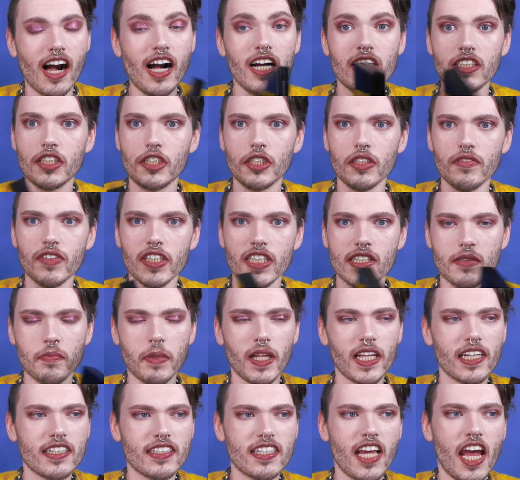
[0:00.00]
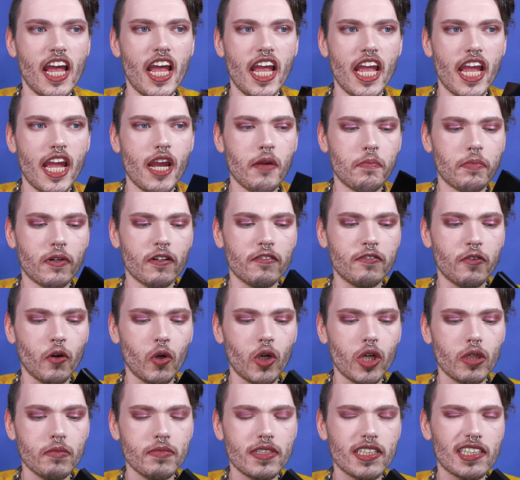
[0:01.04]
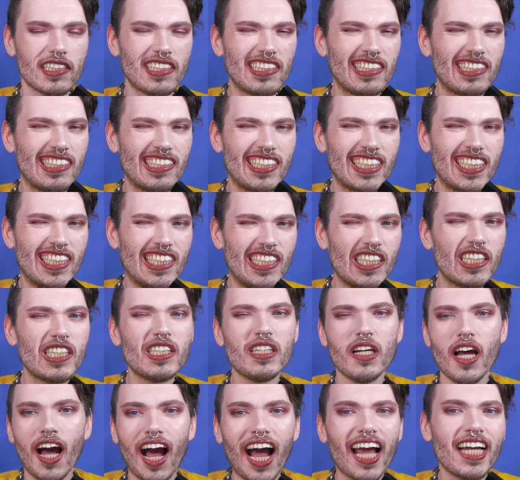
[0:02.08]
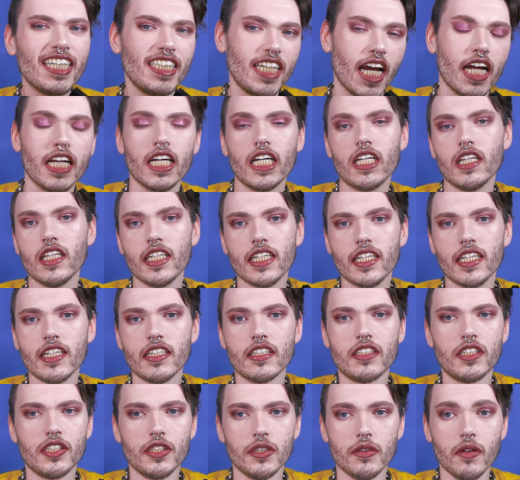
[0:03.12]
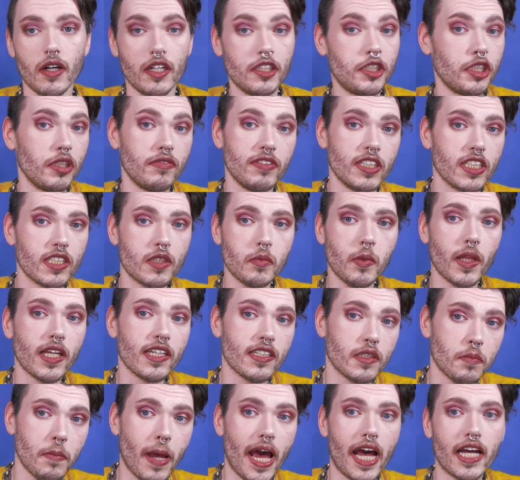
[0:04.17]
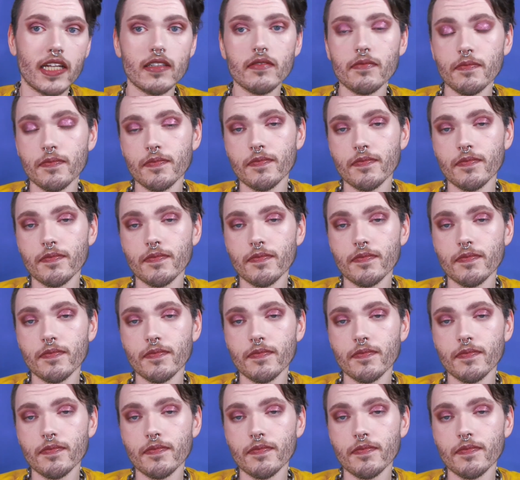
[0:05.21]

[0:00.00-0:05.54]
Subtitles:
Juvia's Place, it performs identically to a Juvia's Place matte.